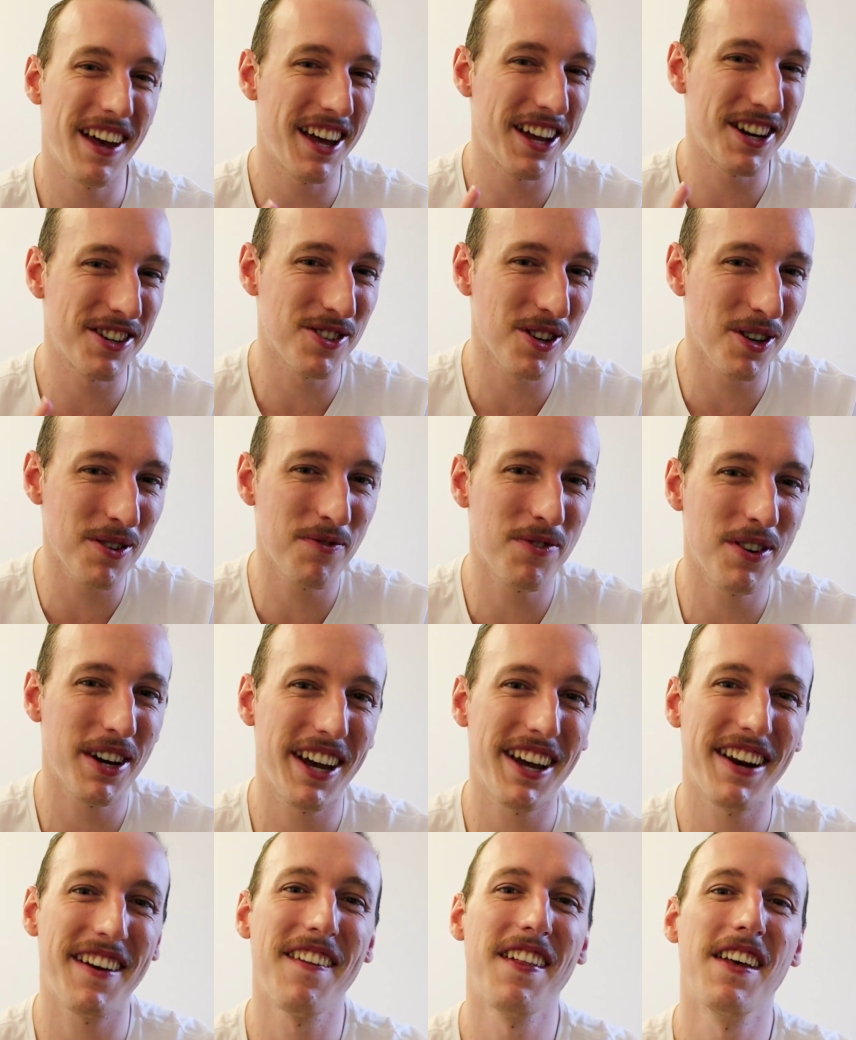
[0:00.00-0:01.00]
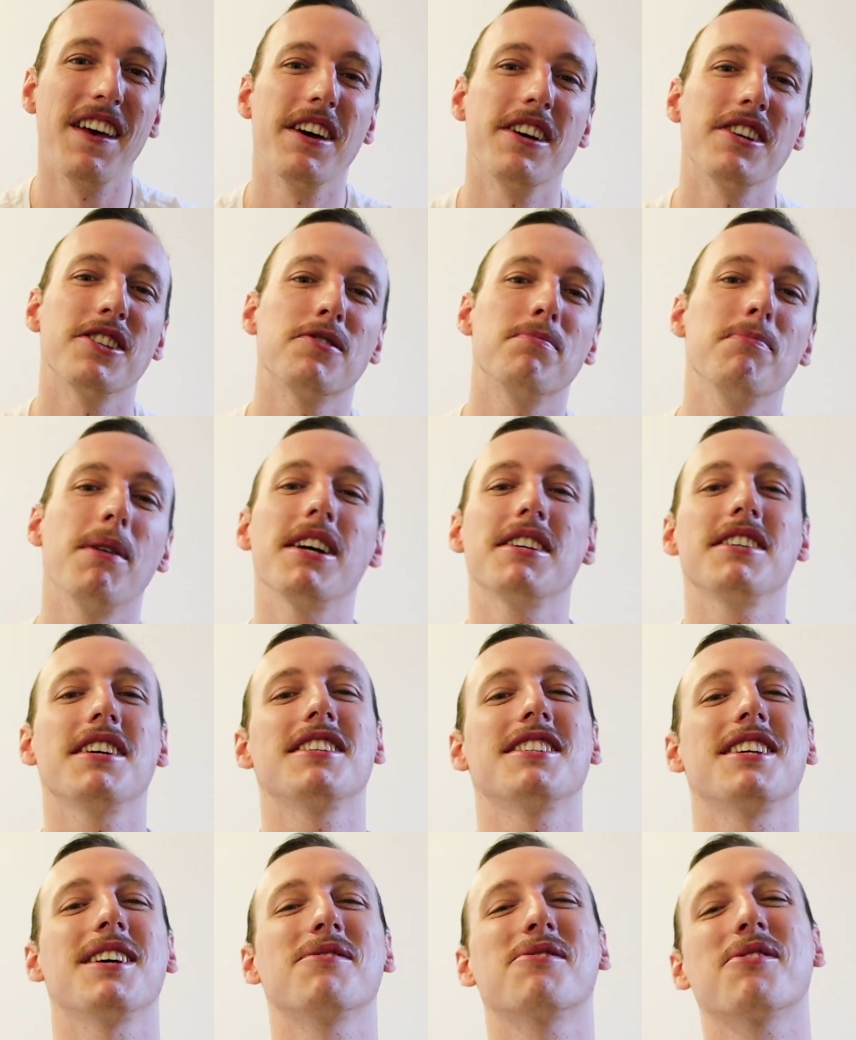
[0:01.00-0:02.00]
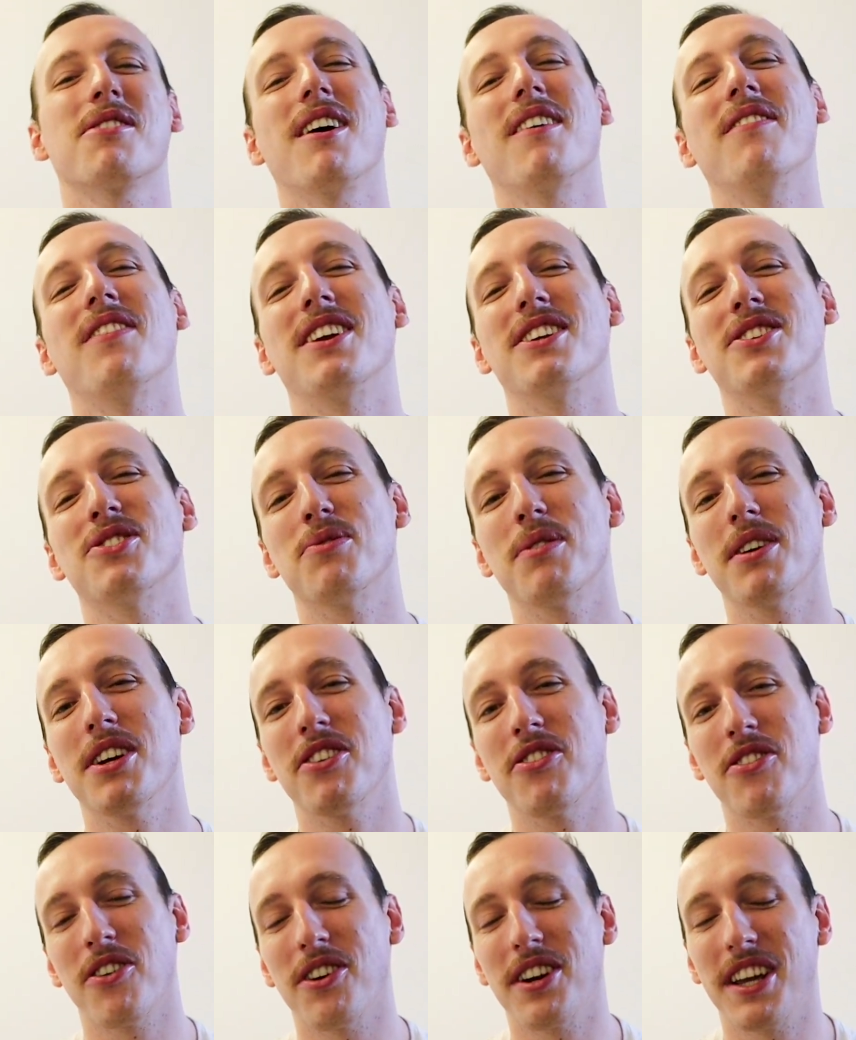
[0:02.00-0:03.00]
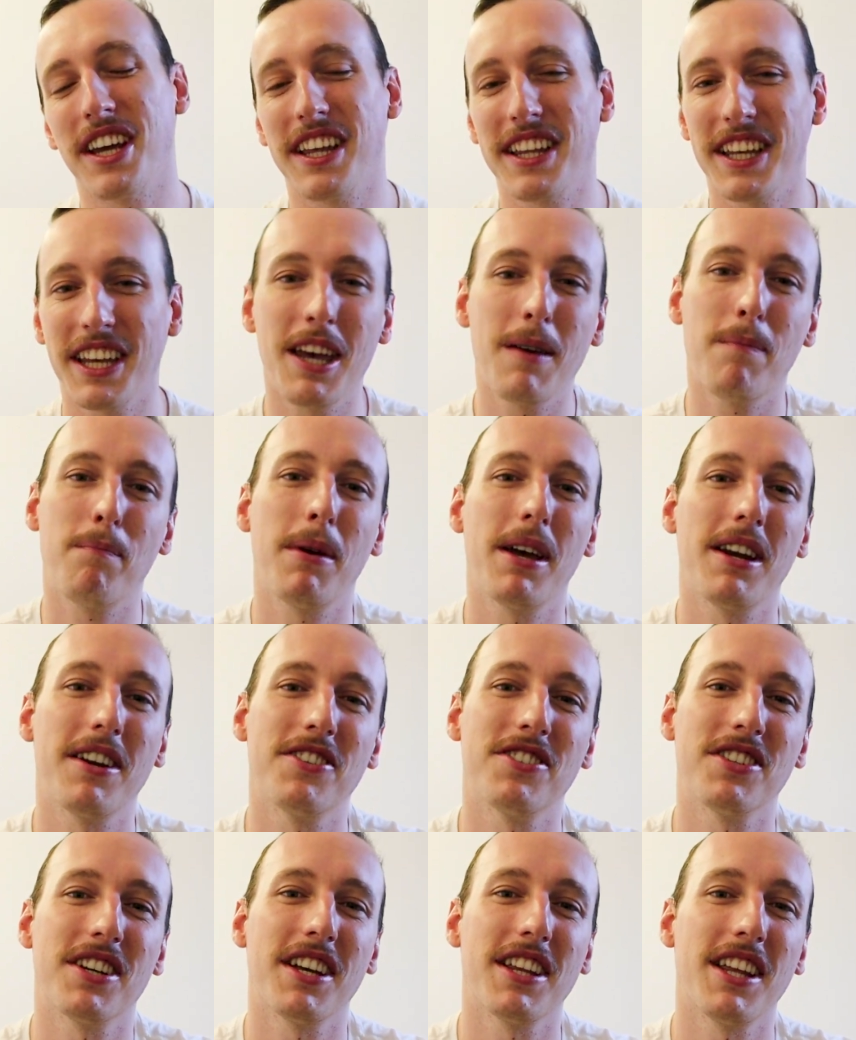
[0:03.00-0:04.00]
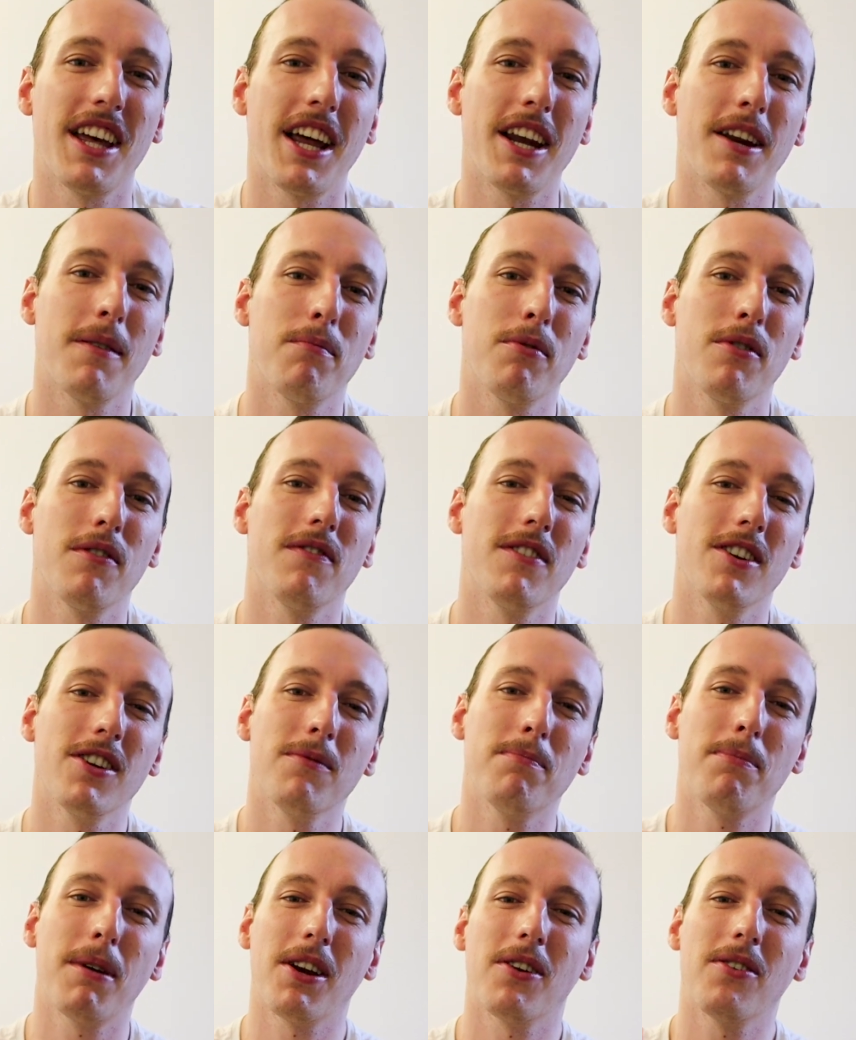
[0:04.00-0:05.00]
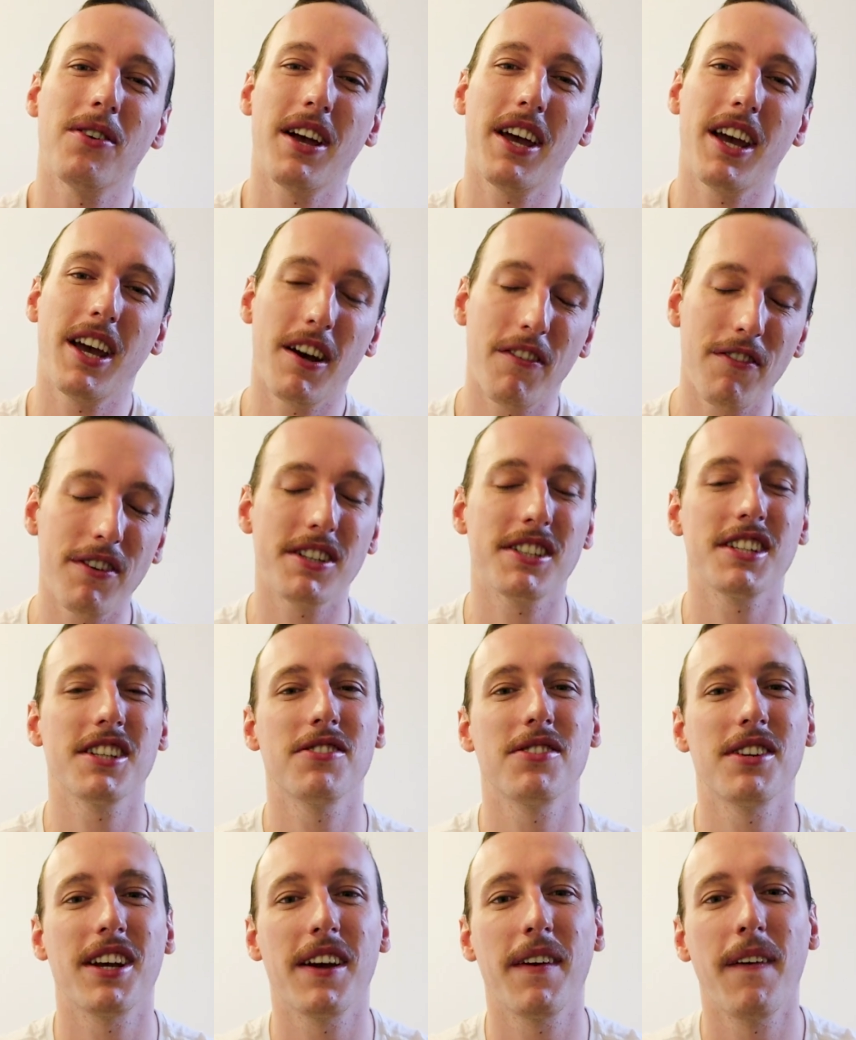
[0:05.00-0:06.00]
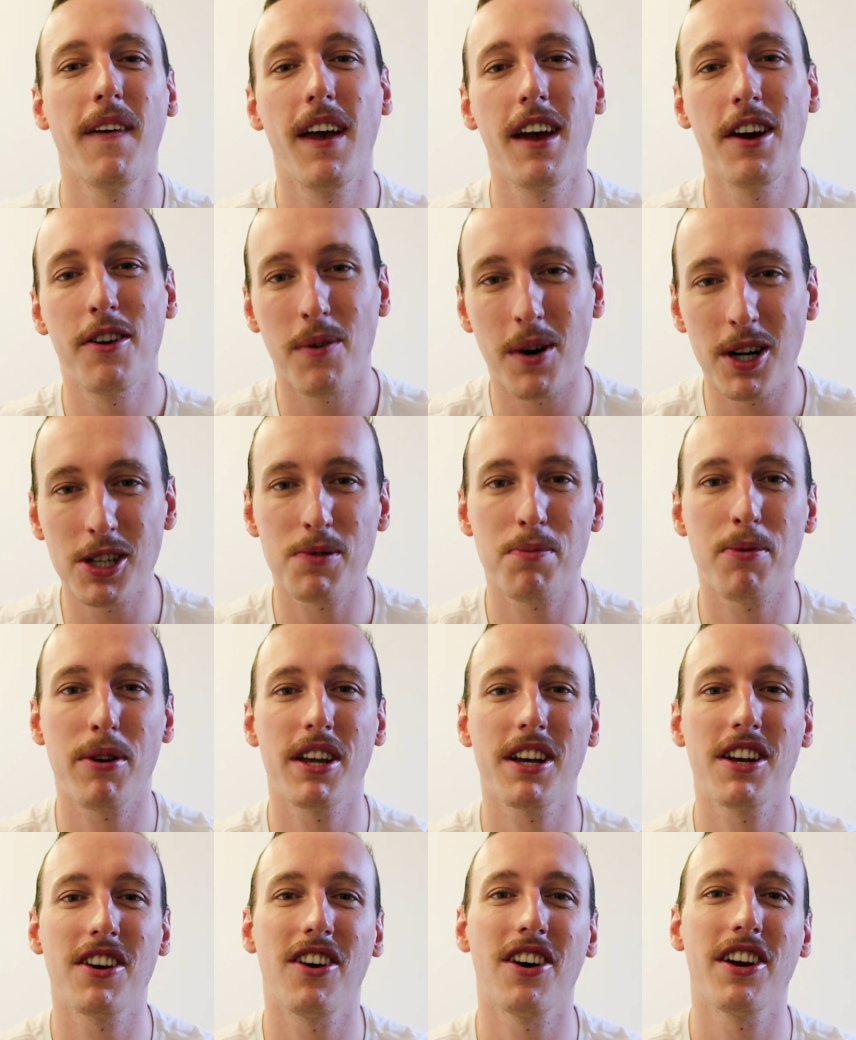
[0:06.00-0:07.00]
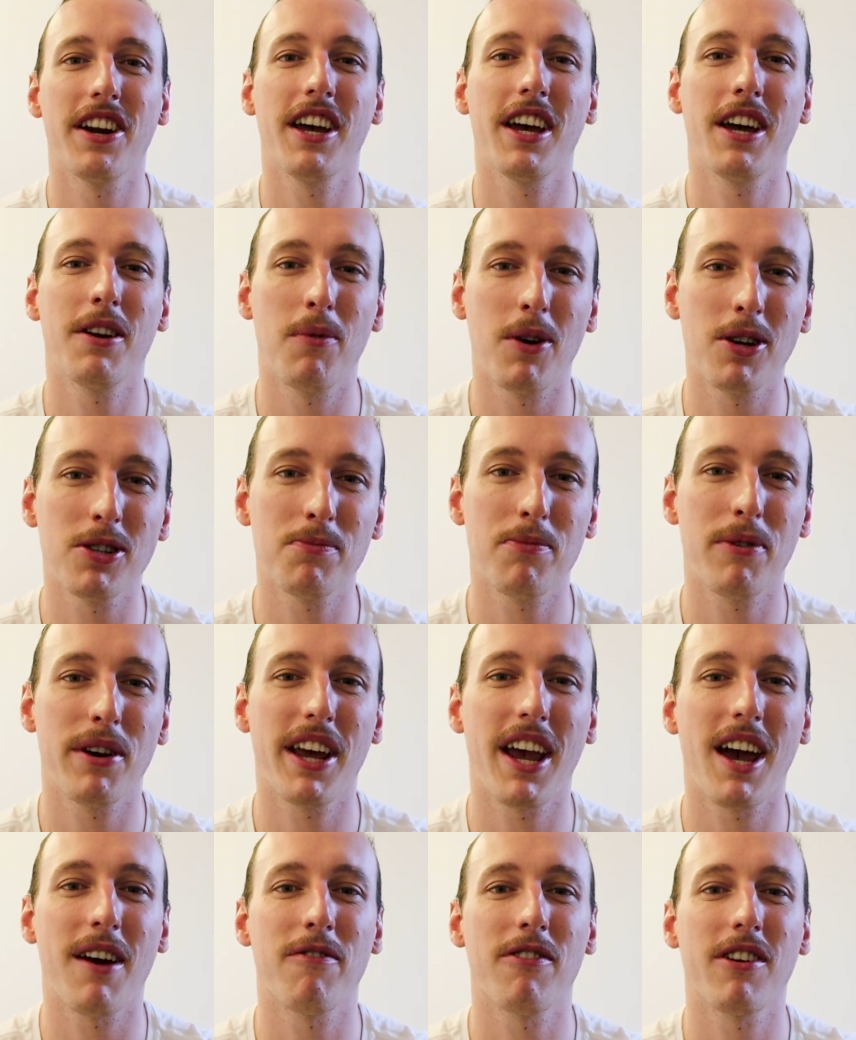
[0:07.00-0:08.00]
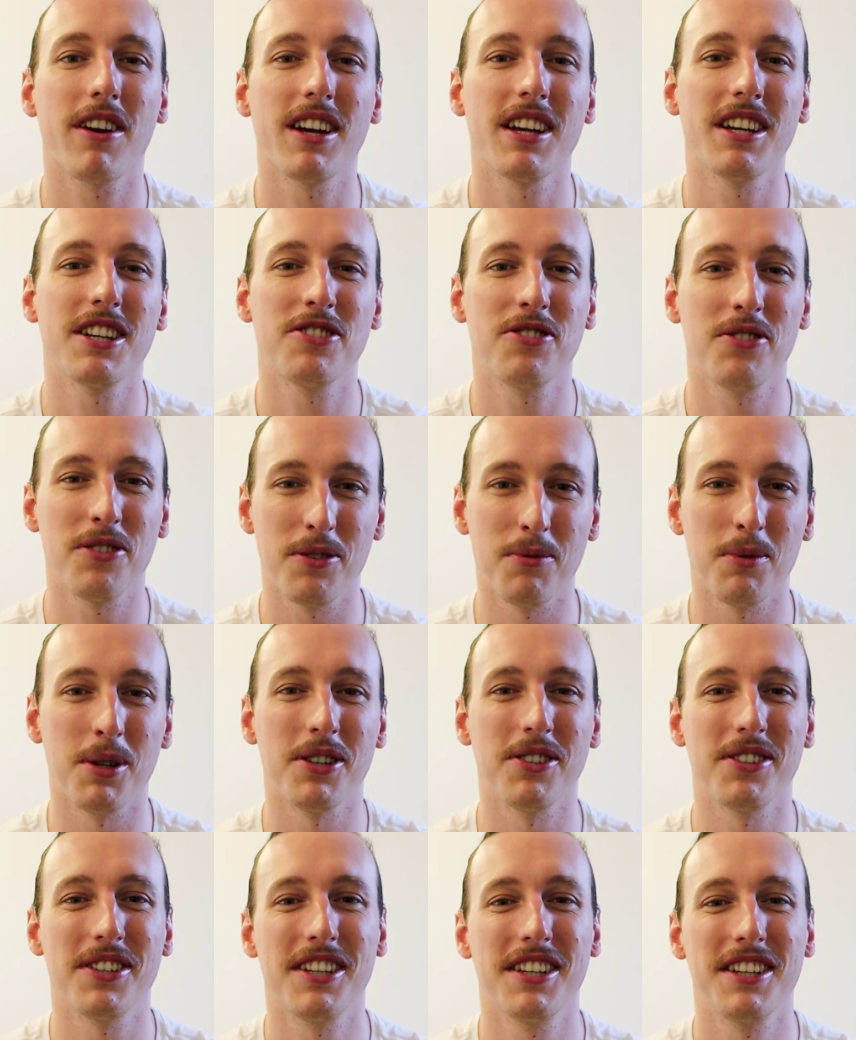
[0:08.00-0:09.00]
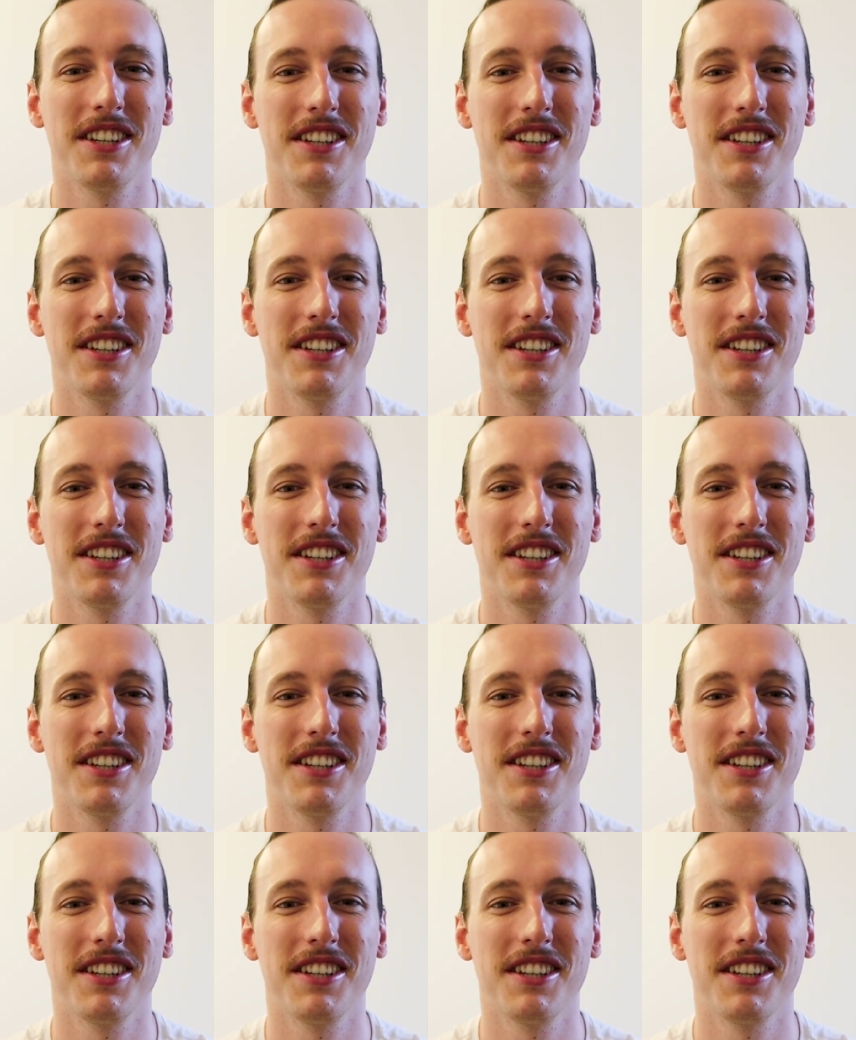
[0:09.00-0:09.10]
And don't forget, smash that subscribe button so we can grow together, get better together, and improve little by little every single day while spreading Ghana and while spreading Africa to the world.